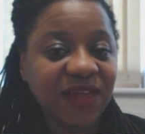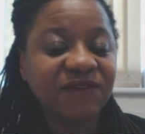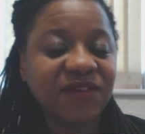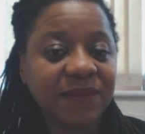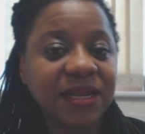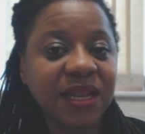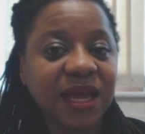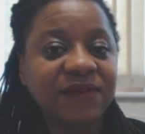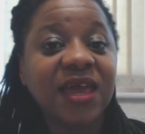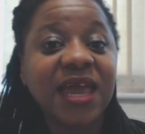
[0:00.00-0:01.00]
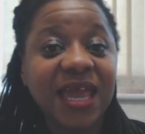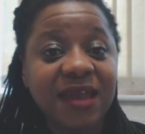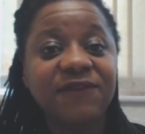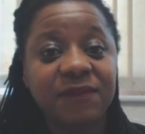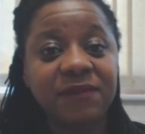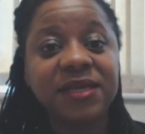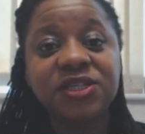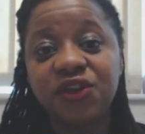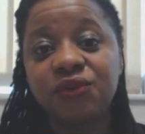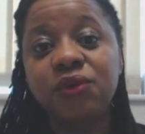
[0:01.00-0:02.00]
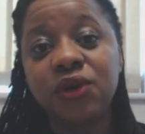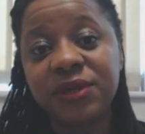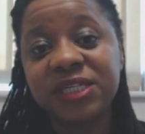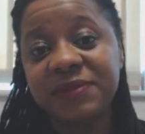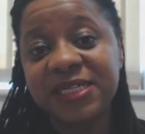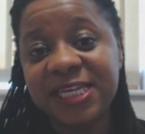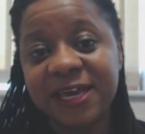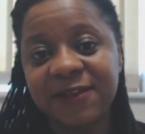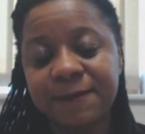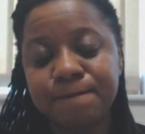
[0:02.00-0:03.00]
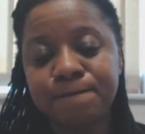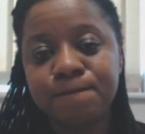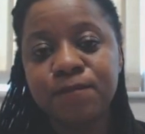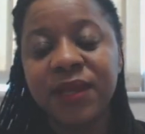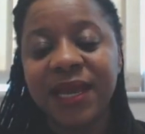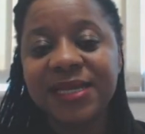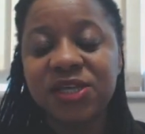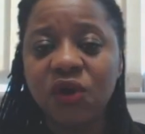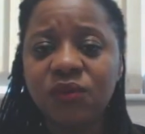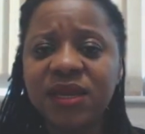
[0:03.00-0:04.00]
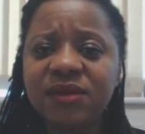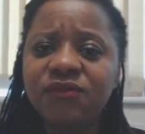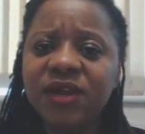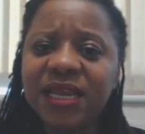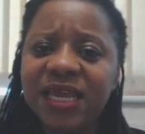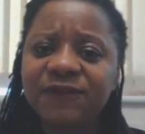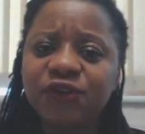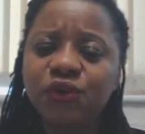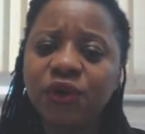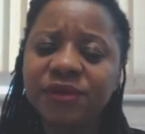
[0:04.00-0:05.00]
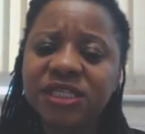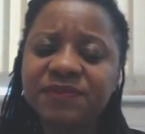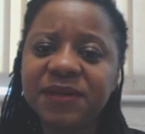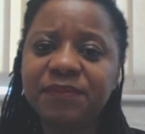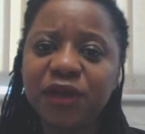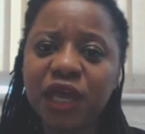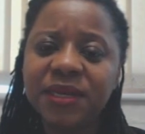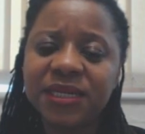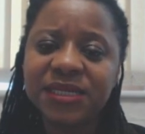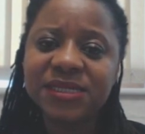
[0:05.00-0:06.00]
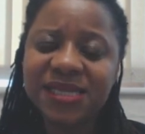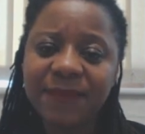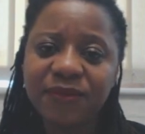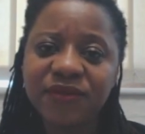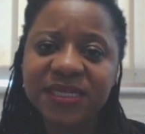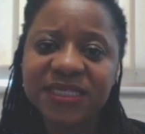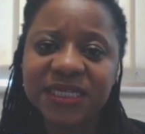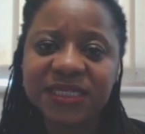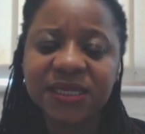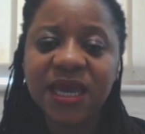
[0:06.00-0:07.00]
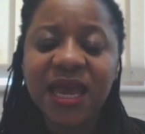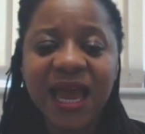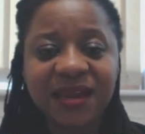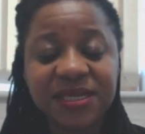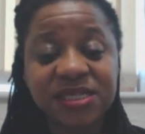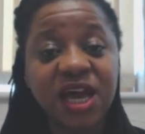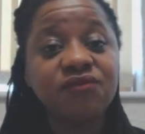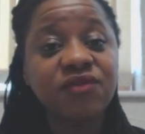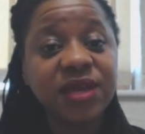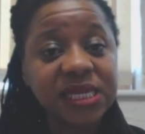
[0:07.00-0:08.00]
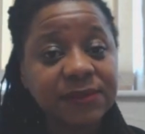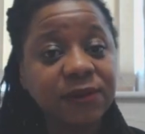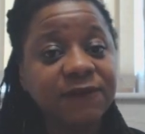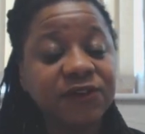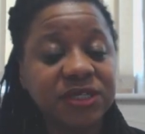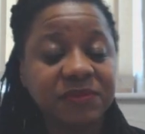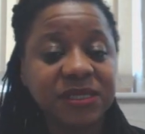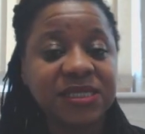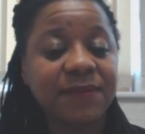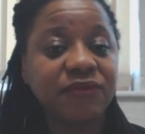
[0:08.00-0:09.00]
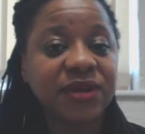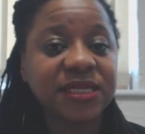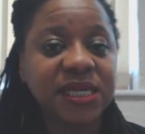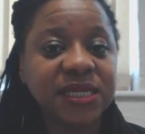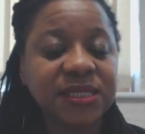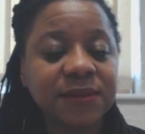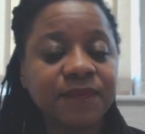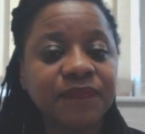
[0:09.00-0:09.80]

that family life if it means that you're all going to be together. It's only really if you're going to be permanently separated and it's unreasonable for you to be separated